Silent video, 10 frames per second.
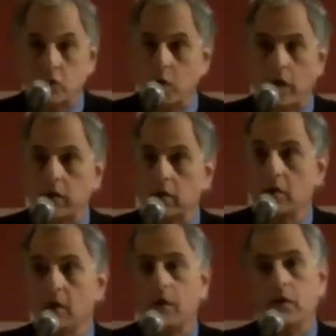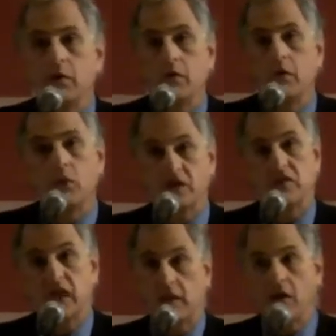One, what does
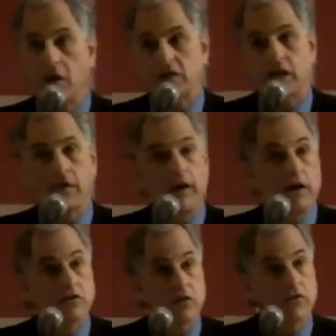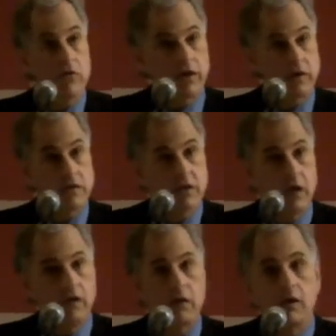state law say about his authority to
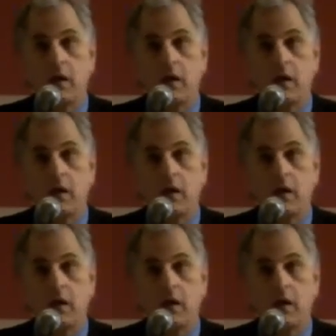sell?